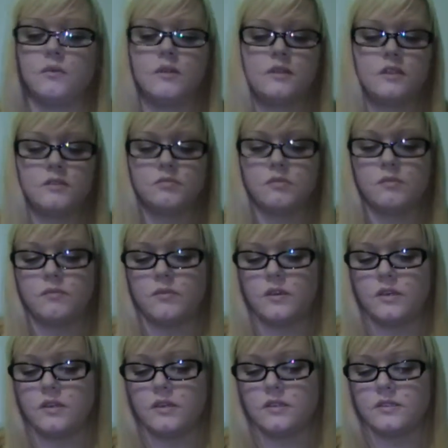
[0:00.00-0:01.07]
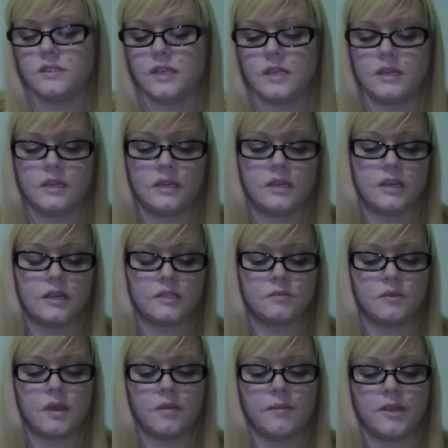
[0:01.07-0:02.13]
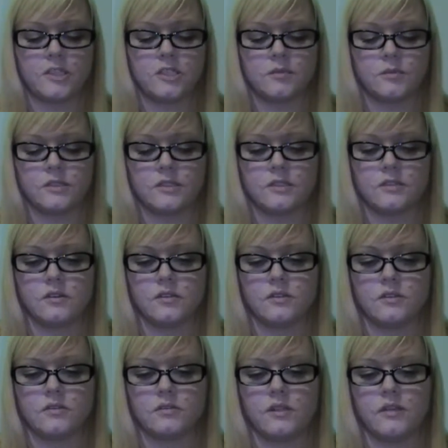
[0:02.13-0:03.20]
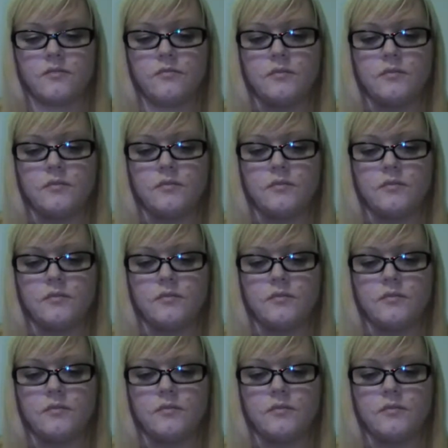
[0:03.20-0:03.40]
one, this one was $8.99 as well. Backstreet Boys As Long As You Love